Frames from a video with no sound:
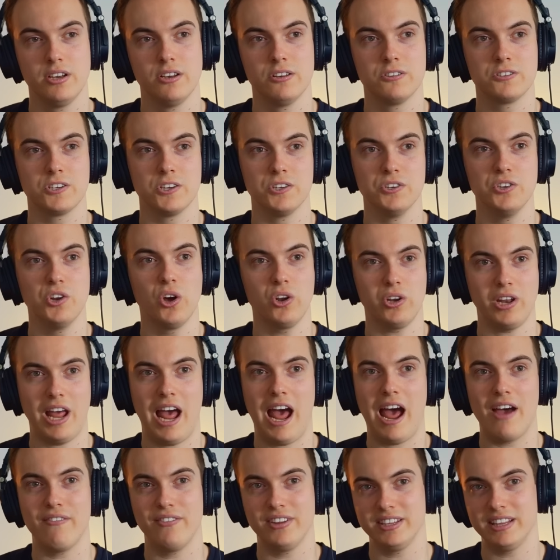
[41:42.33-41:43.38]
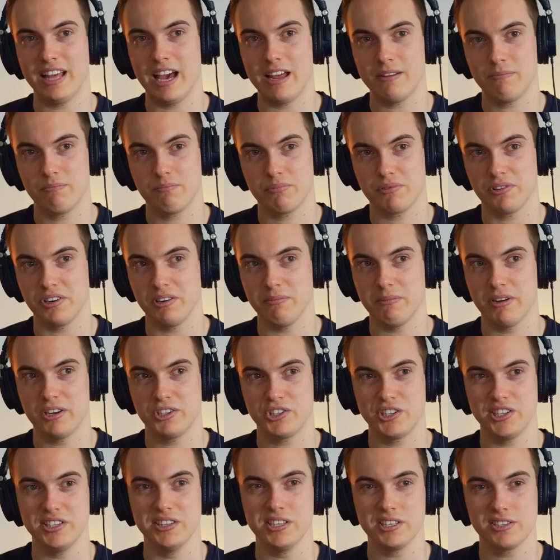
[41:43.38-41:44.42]
So not having that pretty much
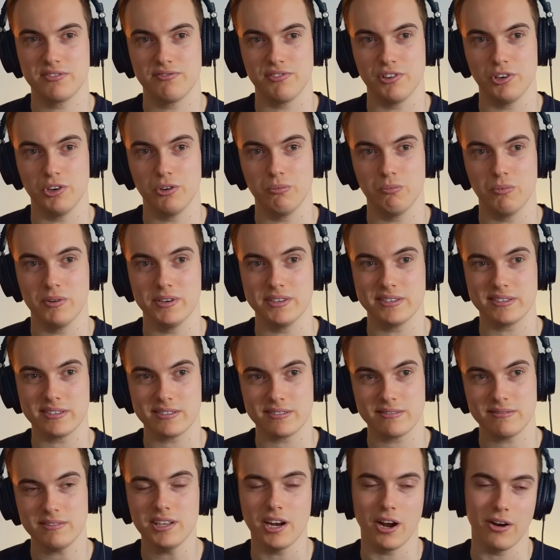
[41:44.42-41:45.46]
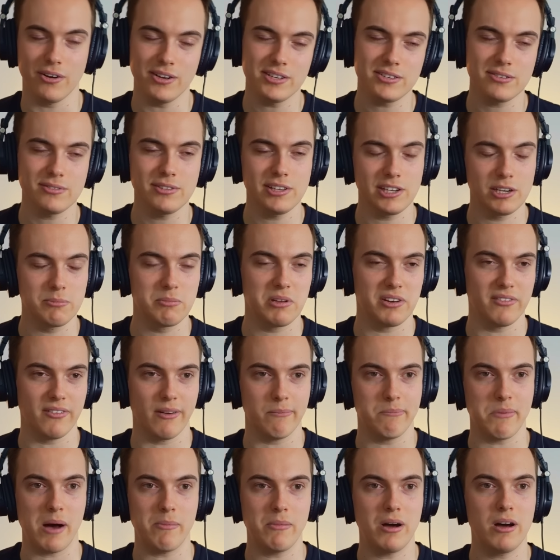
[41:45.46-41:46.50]
in this film was, you know, it's a little bit of a
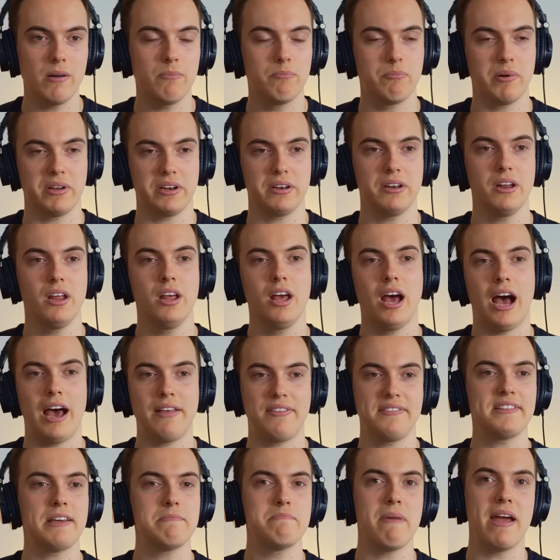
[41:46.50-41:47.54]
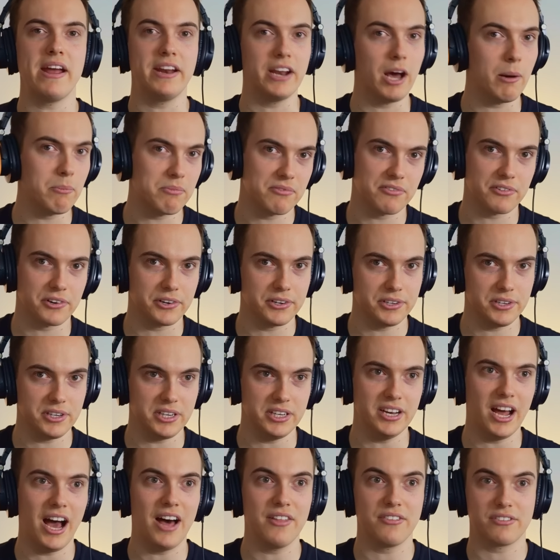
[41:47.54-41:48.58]
bummer, but I think they made up for it
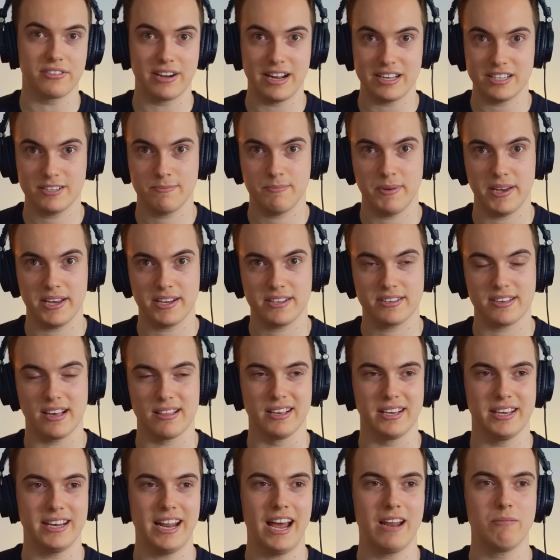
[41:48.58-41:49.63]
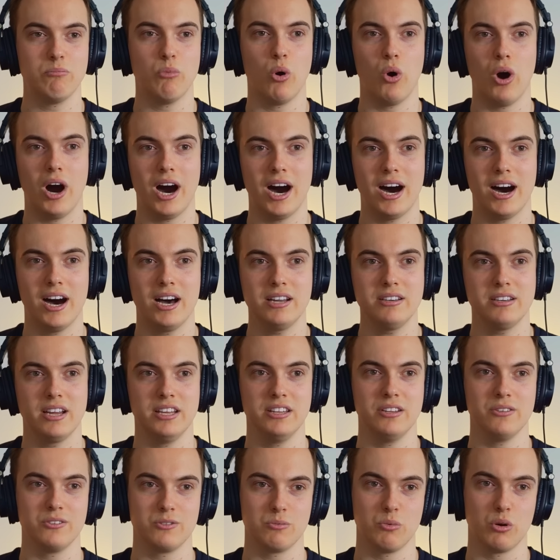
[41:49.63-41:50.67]
in other aspects. I think it had more heart,
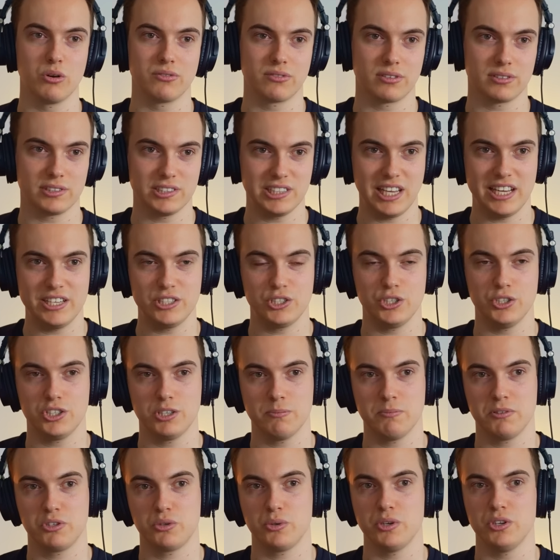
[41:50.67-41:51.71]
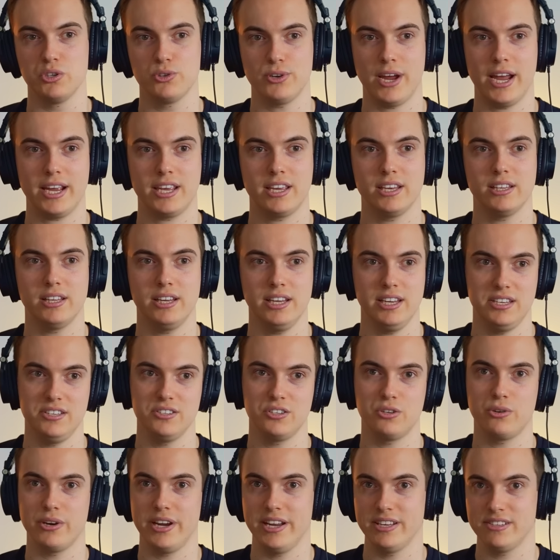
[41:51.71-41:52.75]
and there was more of a relationship between Dracula and his
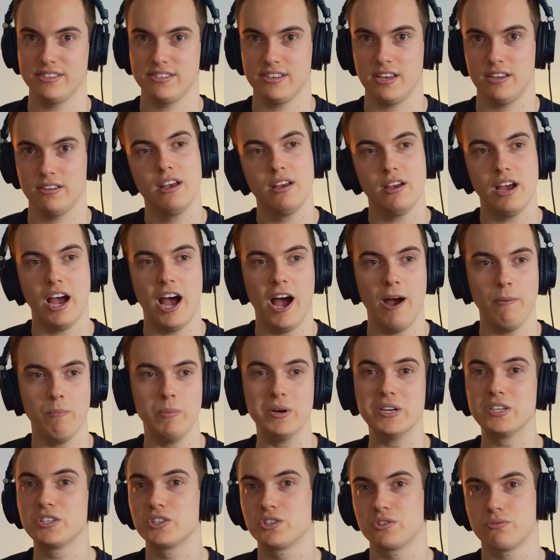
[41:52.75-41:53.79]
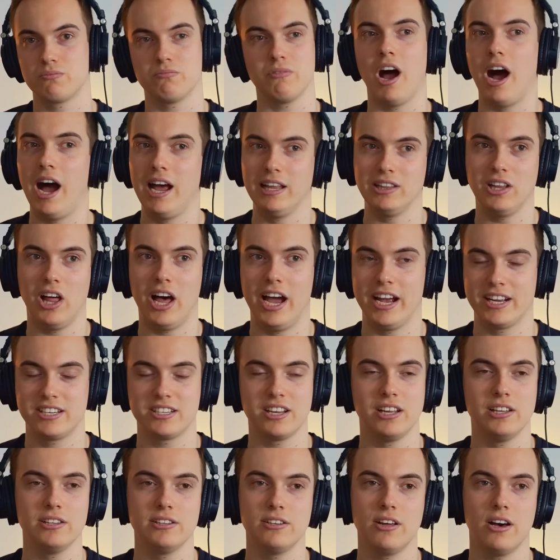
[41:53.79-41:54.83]
grandson, which I liked
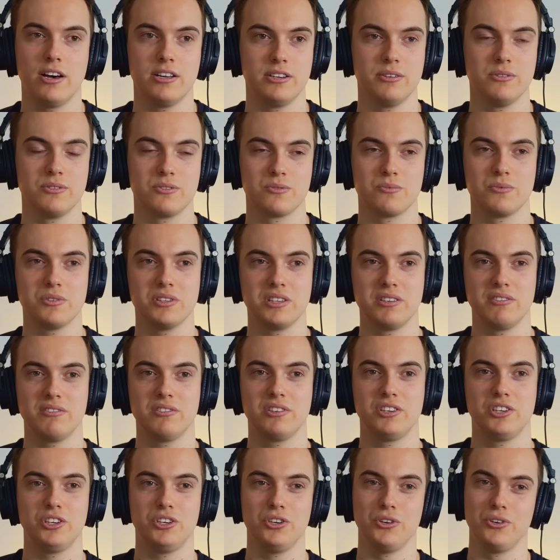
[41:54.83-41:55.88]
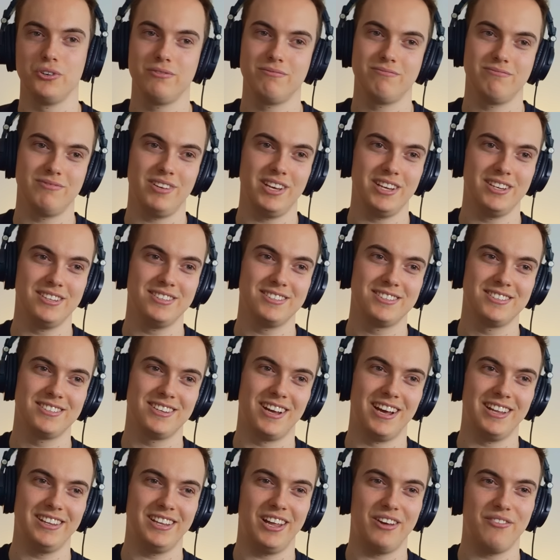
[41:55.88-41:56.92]
a lot. It was really cute. And
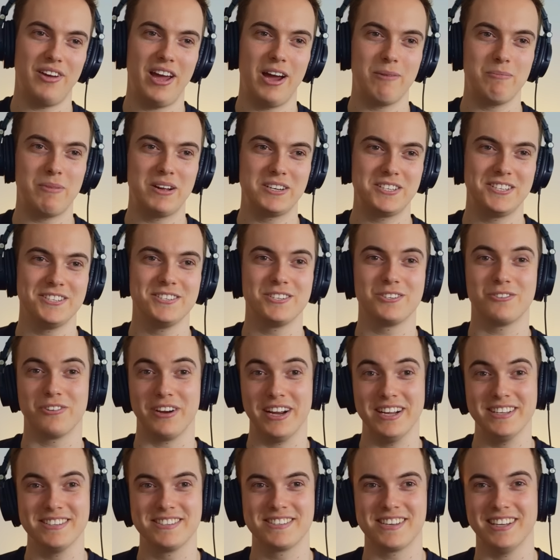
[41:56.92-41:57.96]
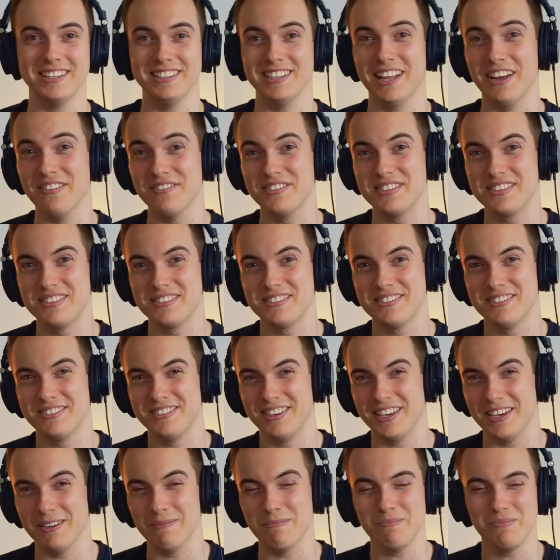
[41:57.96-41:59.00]
I love how much his grandson loves
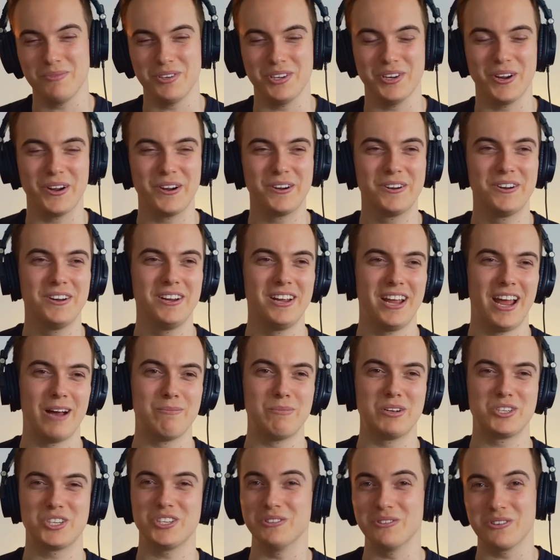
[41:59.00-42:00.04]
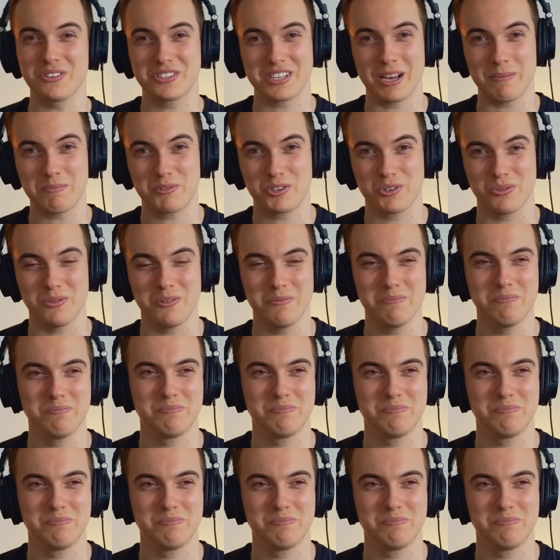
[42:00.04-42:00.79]
him, you know, how much he looks up to him